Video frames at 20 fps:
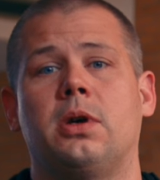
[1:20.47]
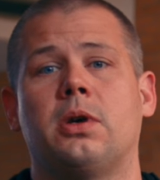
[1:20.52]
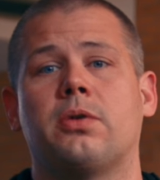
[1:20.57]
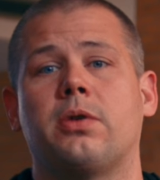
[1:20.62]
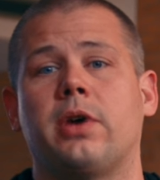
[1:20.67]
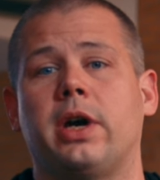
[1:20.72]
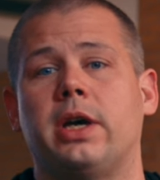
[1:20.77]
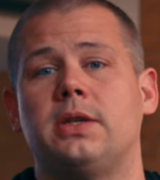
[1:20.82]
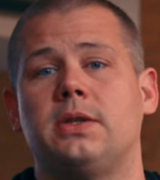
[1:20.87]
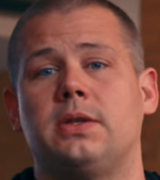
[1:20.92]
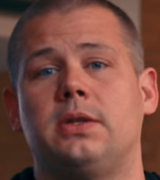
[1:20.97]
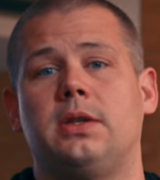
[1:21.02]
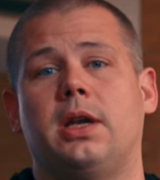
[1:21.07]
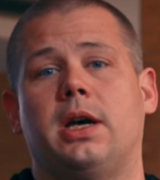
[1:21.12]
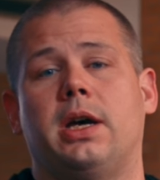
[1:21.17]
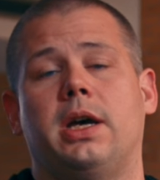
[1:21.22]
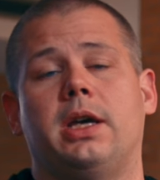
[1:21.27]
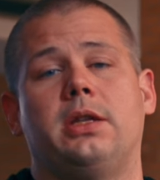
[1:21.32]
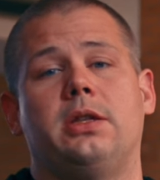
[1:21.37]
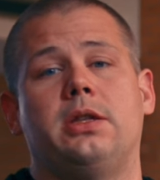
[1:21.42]
Christ
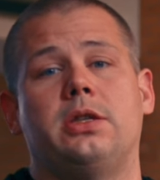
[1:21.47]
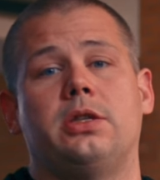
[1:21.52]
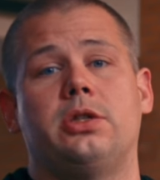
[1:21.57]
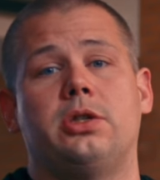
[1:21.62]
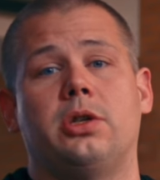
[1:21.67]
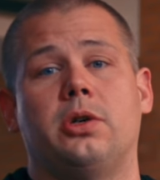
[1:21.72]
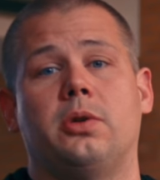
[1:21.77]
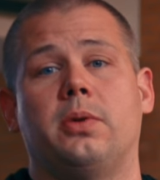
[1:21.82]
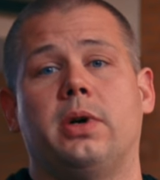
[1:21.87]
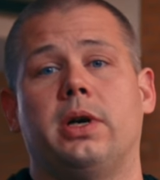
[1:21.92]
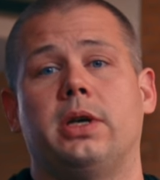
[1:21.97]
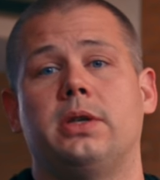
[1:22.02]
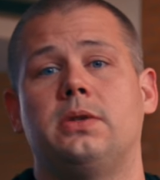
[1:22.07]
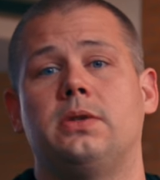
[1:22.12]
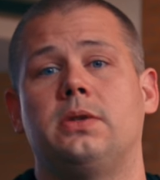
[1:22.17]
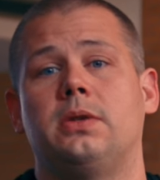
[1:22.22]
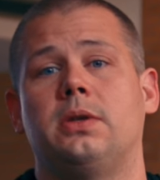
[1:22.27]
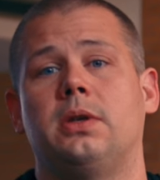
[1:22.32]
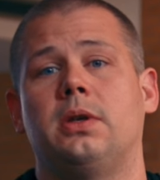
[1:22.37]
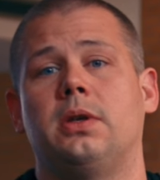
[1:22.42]
died to show
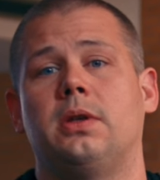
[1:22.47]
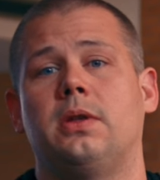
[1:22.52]
us